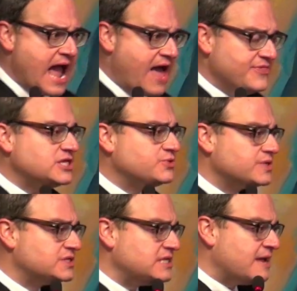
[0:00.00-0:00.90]
And this
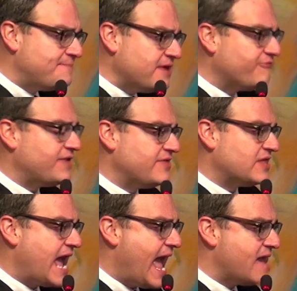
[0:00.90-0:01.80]
was the epiphany
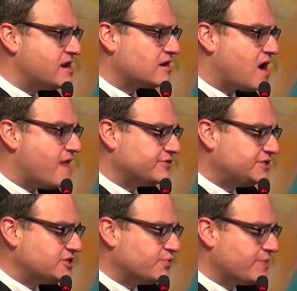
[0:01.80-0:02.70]
that I had in a
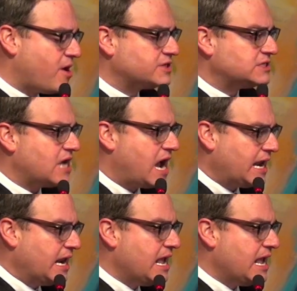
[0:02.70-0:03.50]
conversation with Mark Stein.